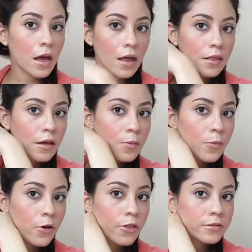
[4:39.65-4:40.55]
And then
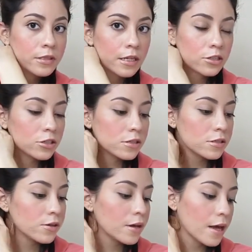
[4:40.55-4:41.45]
both
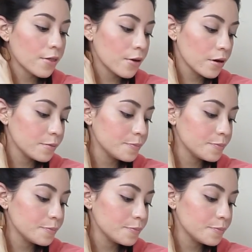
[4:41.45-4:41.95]
sections together